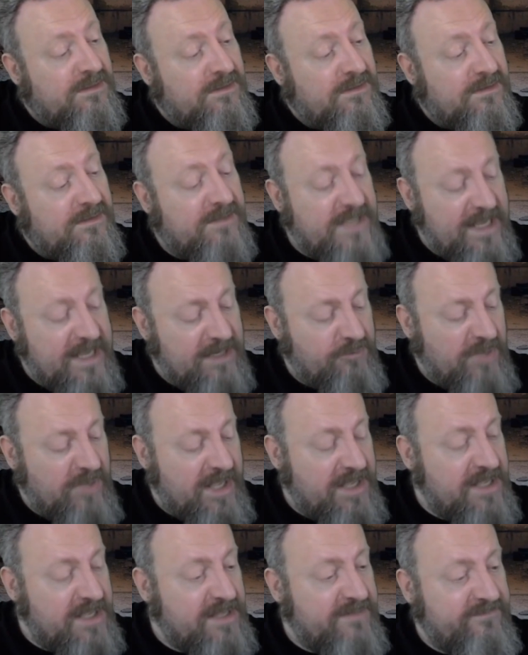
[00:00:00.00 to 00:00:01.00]
Then we
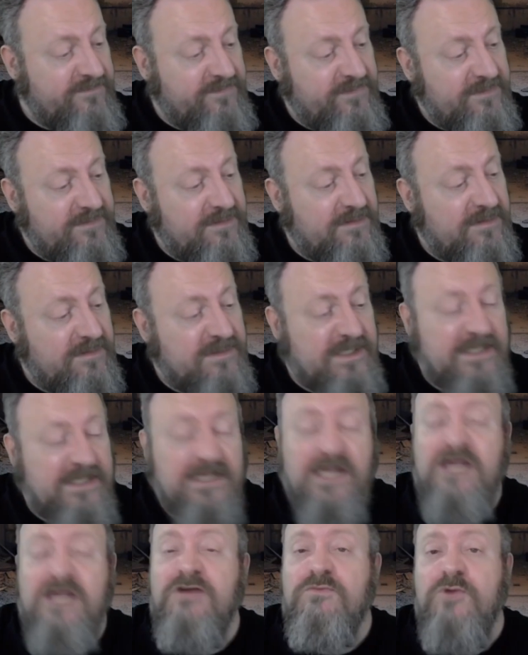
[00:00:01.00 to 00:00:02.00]
have
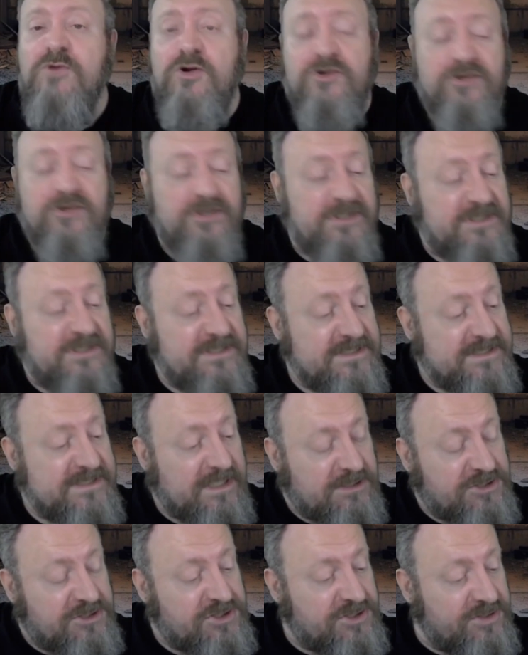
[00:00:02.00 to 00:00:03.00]
the airborne
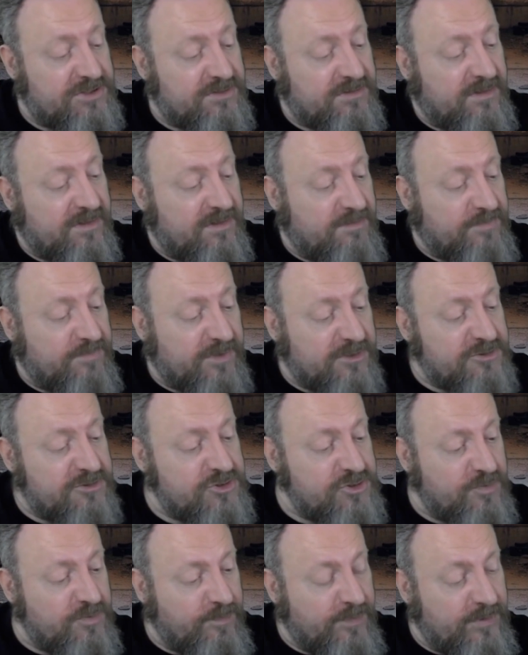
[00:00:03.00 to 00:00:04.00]
section, the
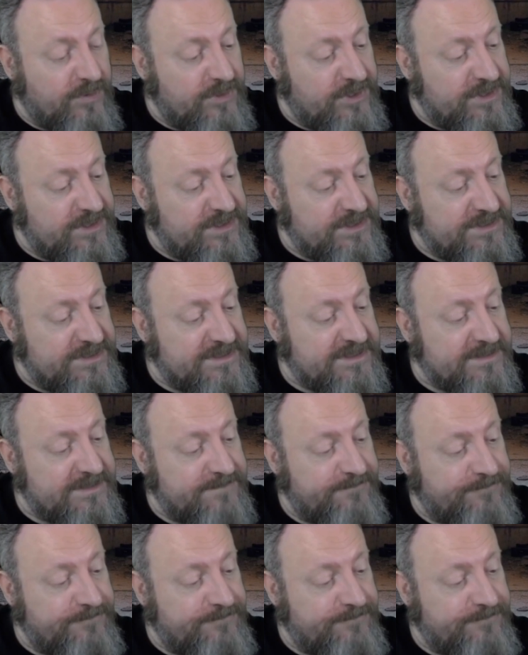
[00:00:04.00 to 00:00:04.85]
paratroopers.